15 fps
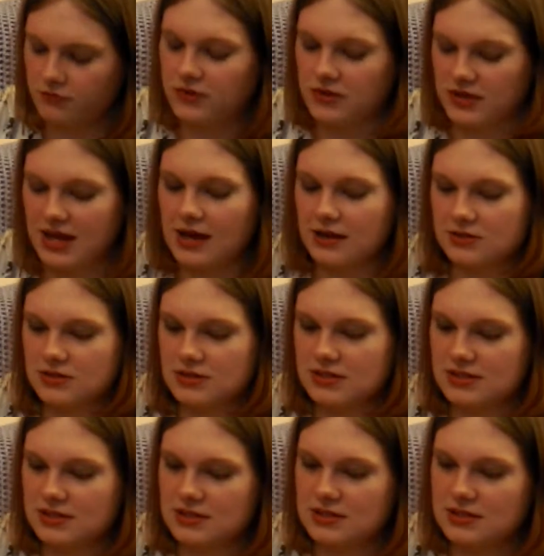But yeah, so this
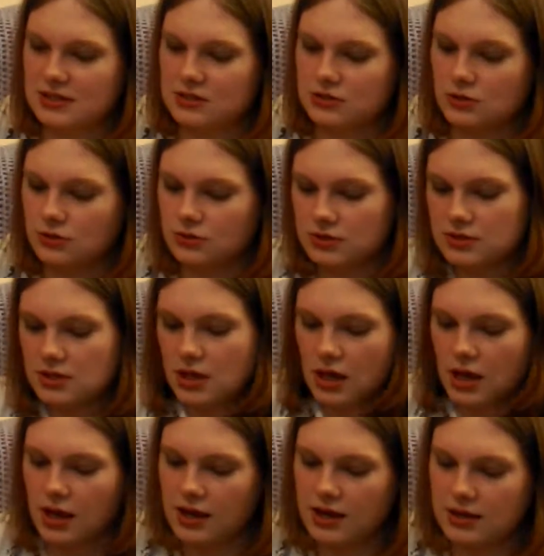is incense cones.
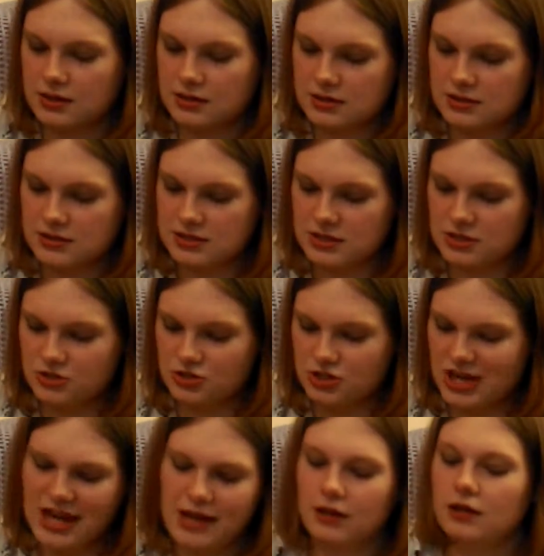
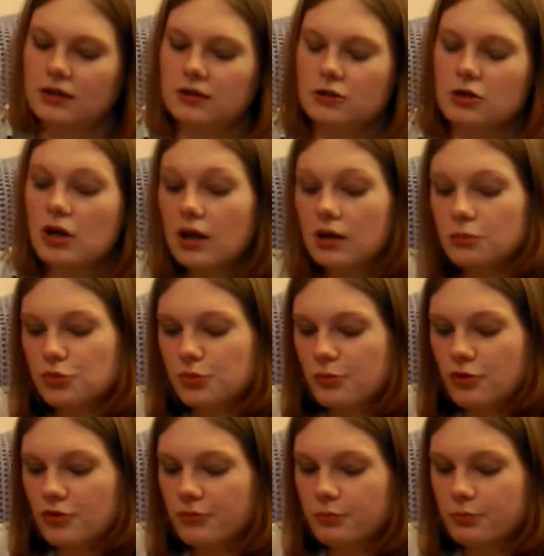Citronella.
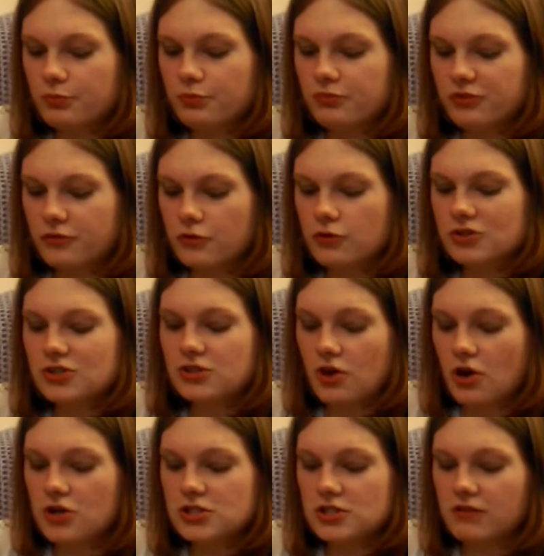Provokes
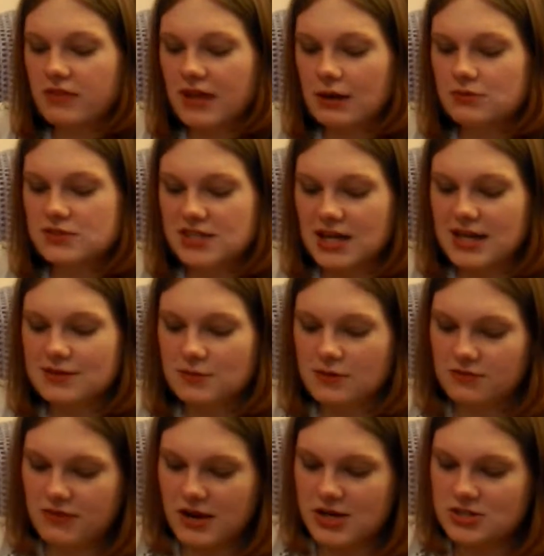thoughts of the outside
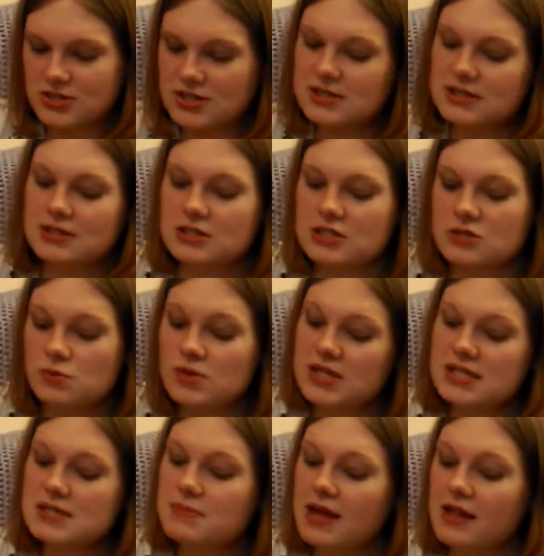with freshness and a
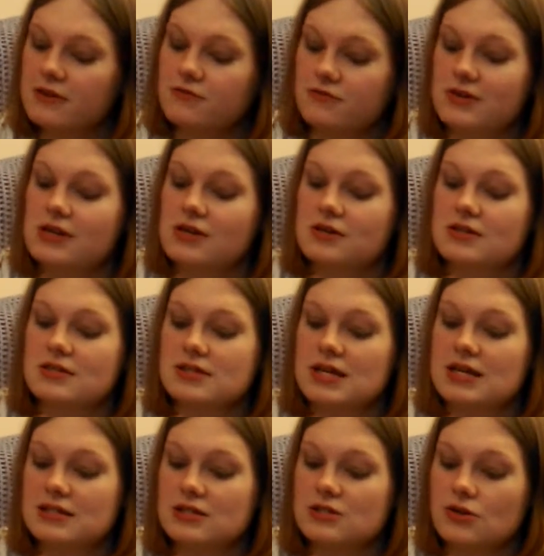sweet smelling fragrance.
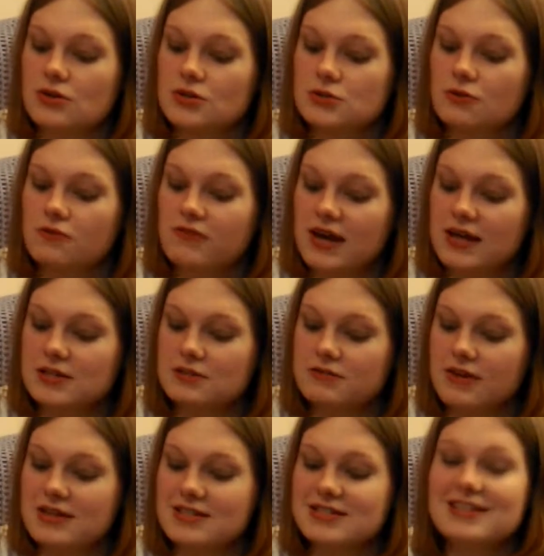It is also effective
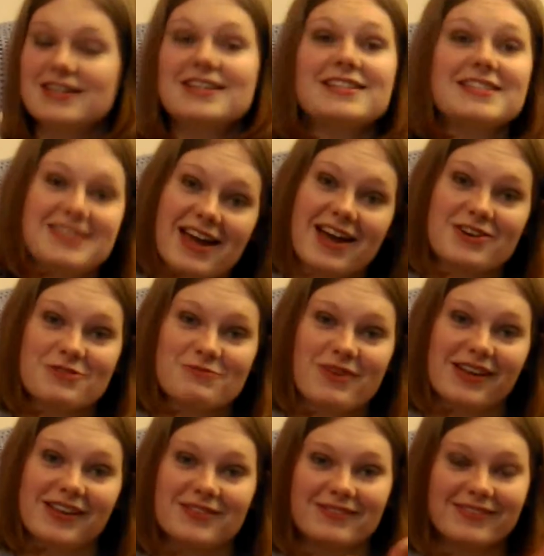as an insect
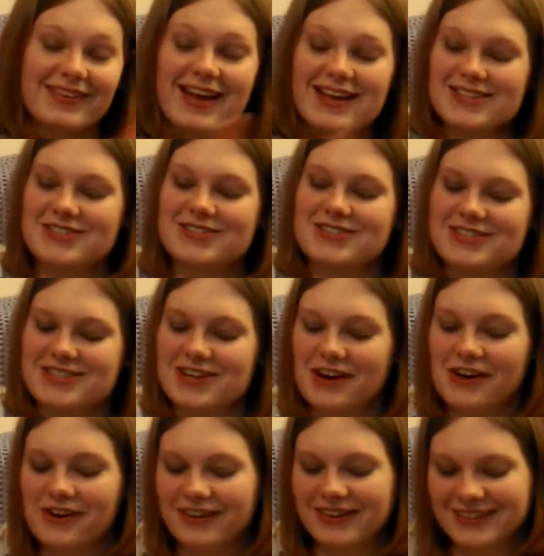repellent. Well, that's good to
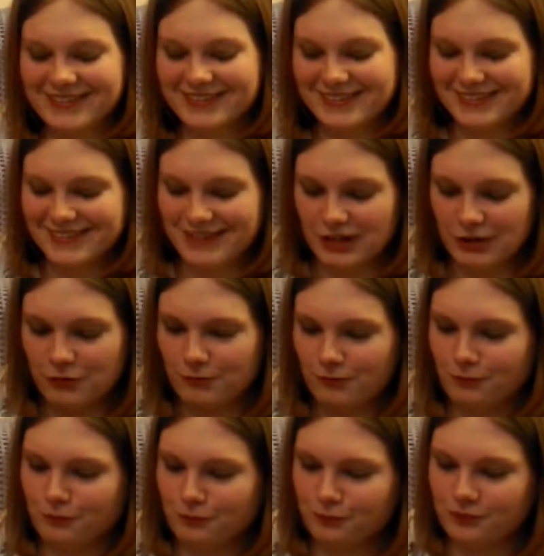know.
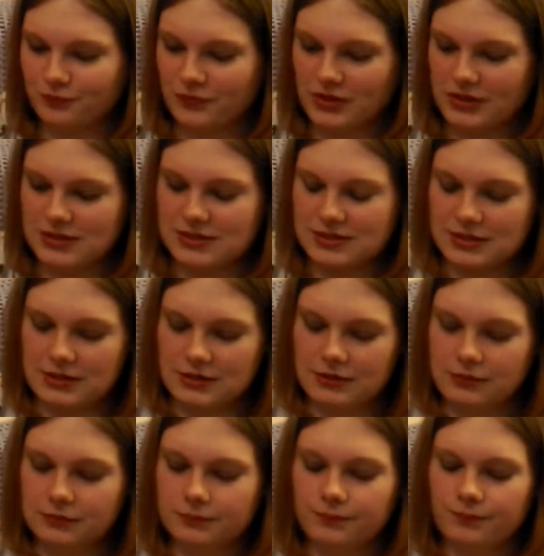Let's see.
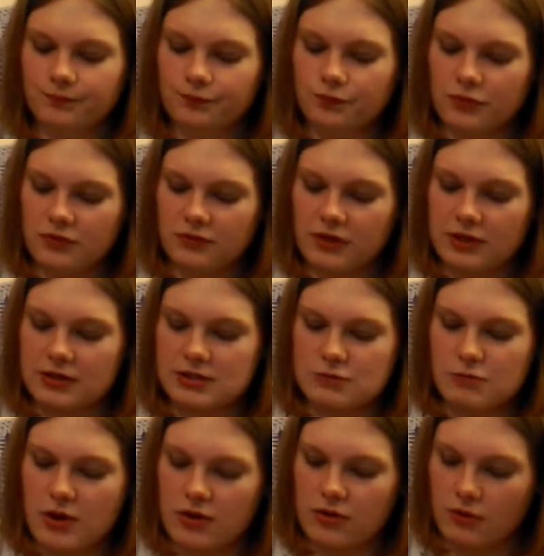I can
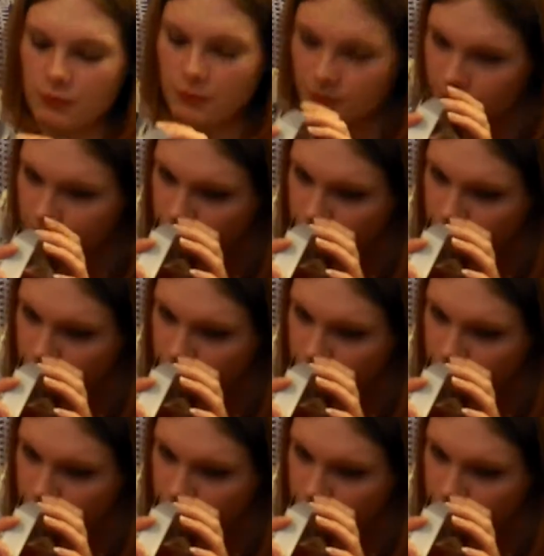smell them.